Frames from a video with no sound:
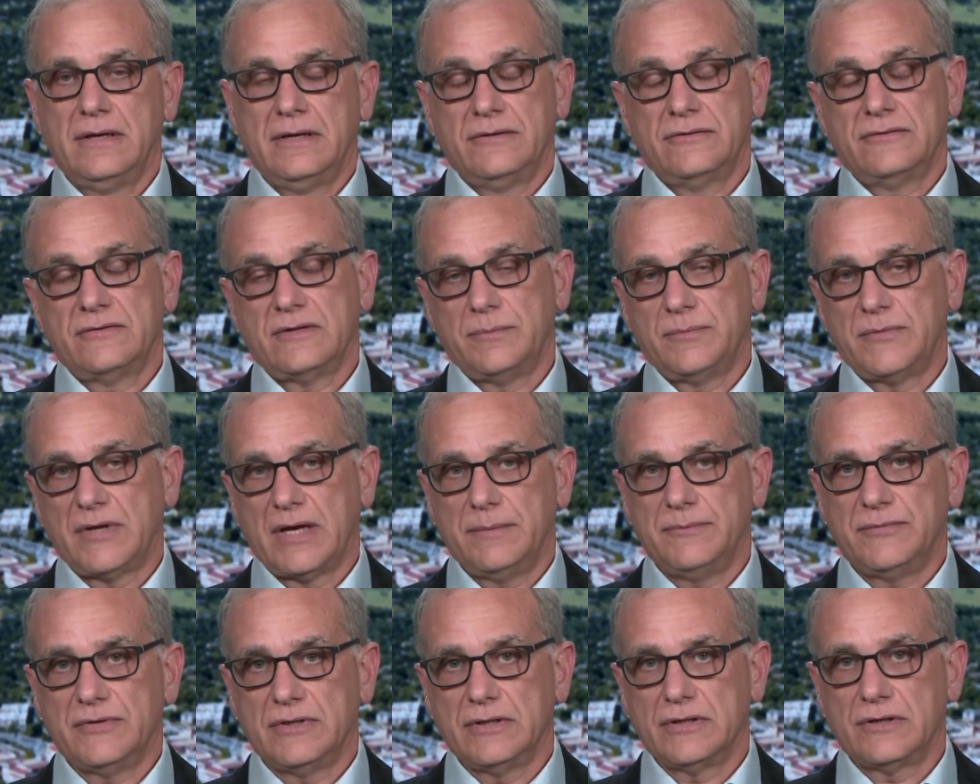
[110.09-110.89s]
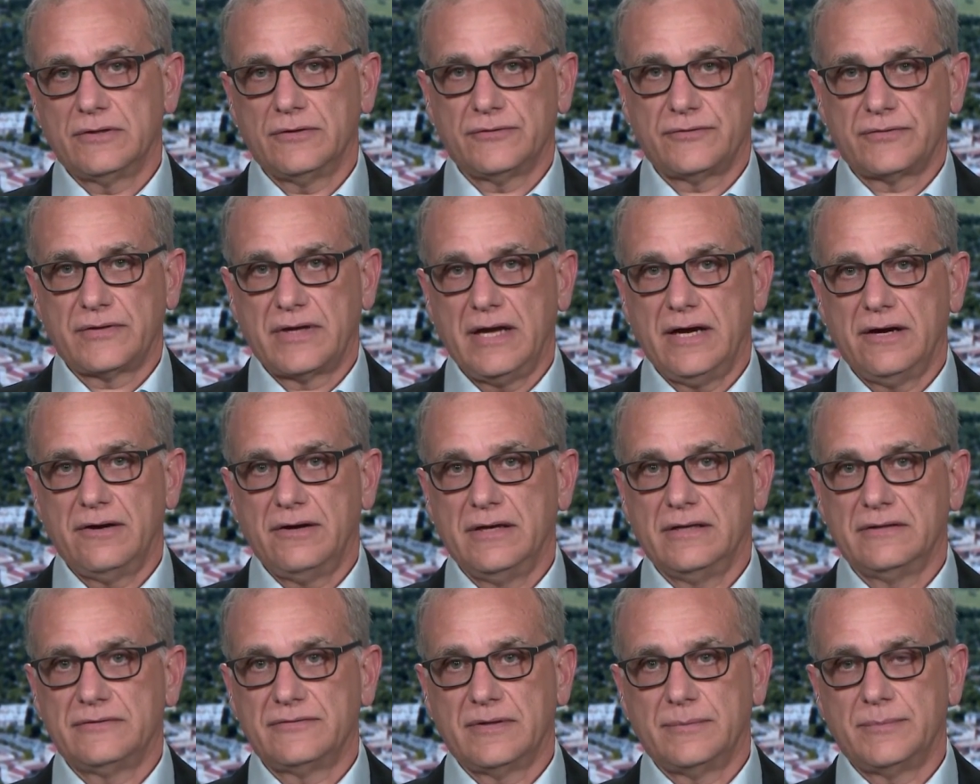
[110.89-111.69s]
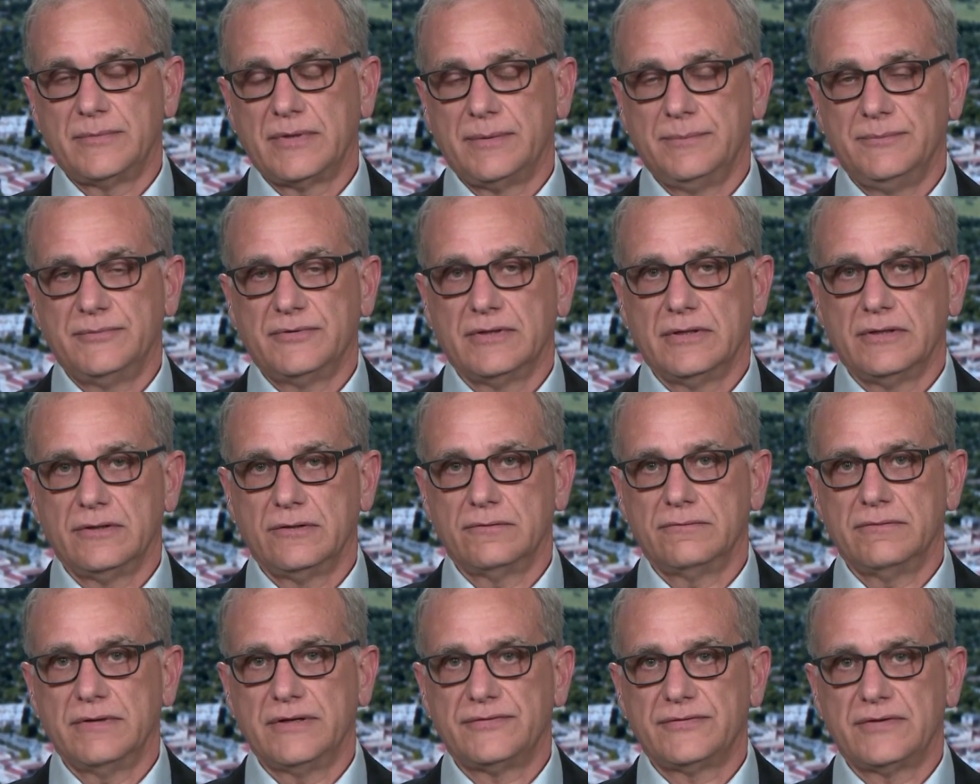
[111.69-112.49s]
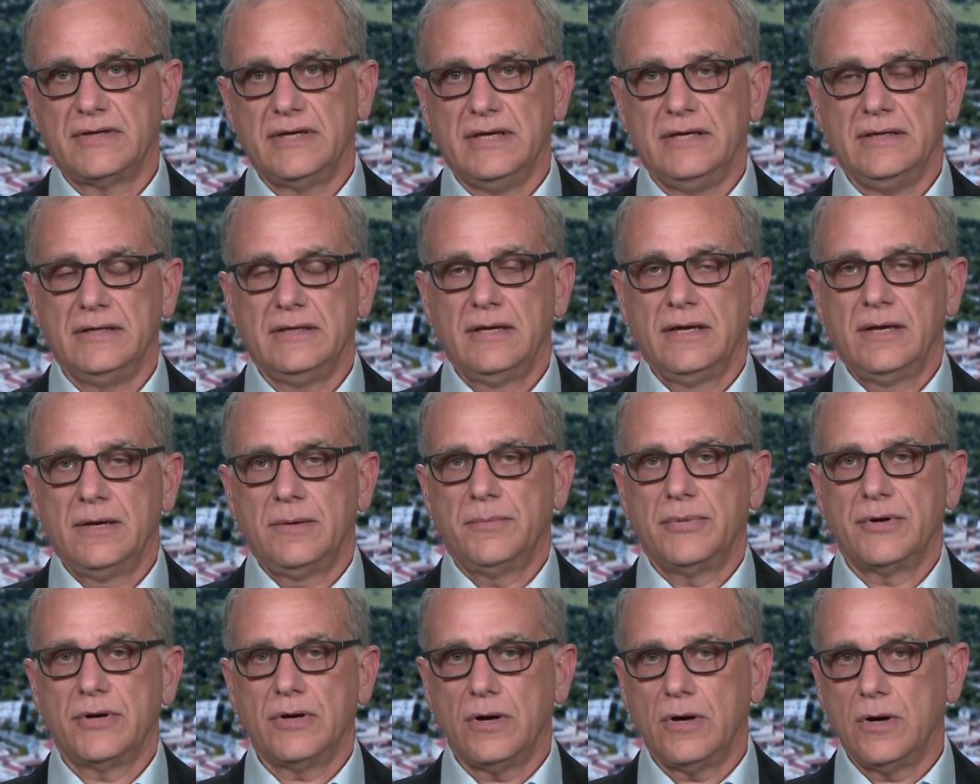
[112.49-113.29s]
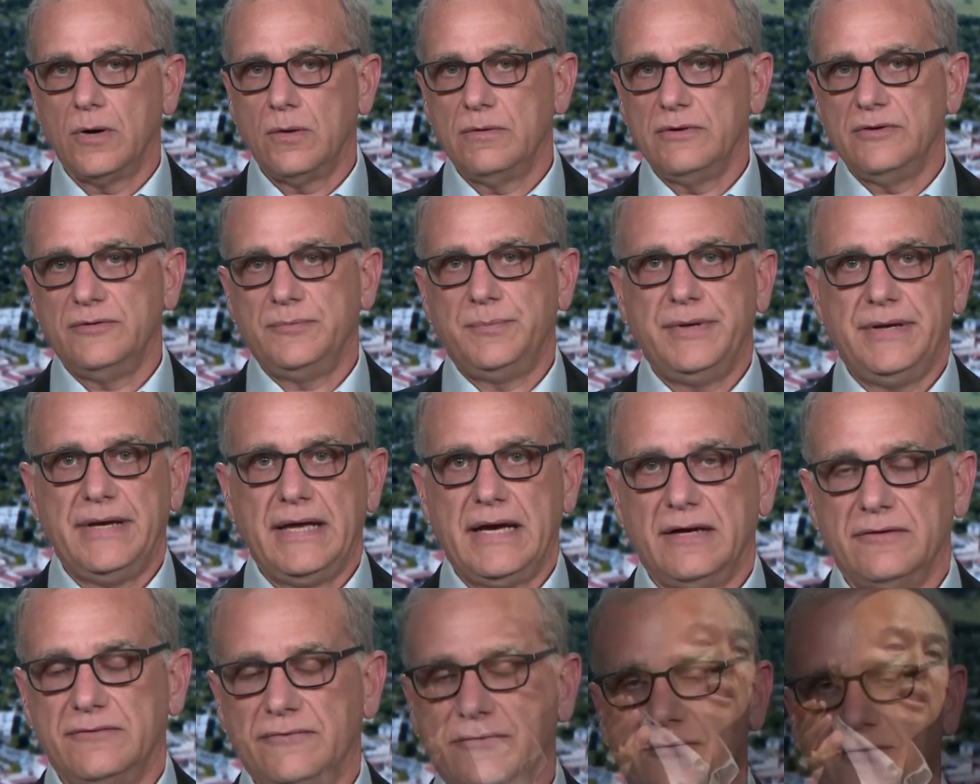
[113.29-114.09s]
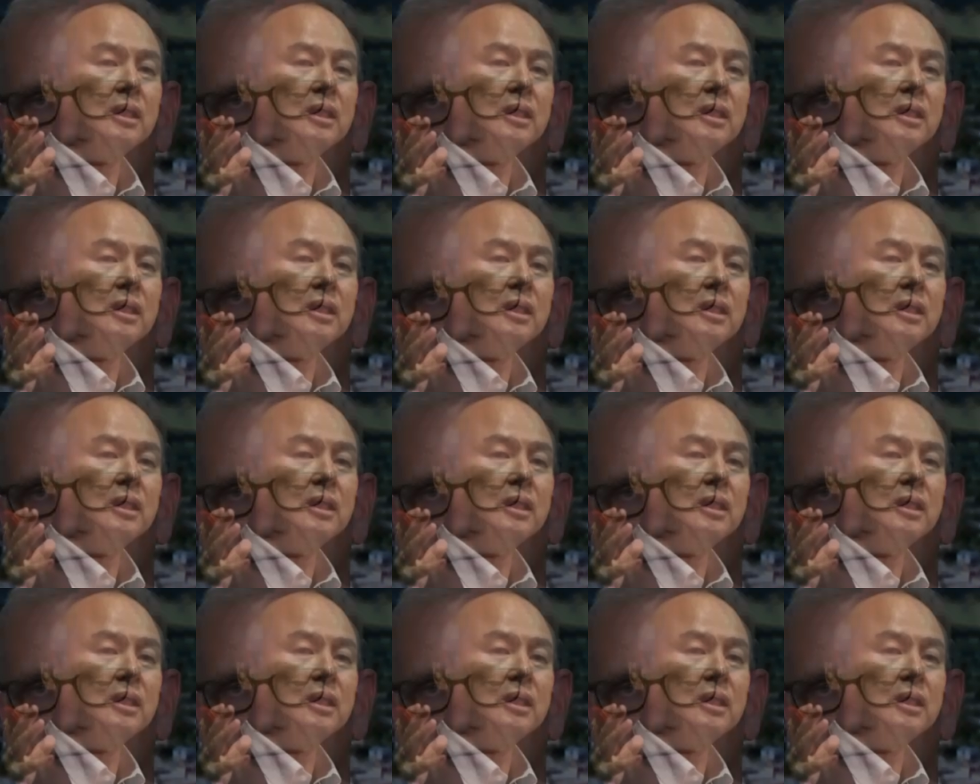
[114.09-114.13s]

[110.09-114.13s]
sometimes a little scary, sometimes a little risky, but always been out in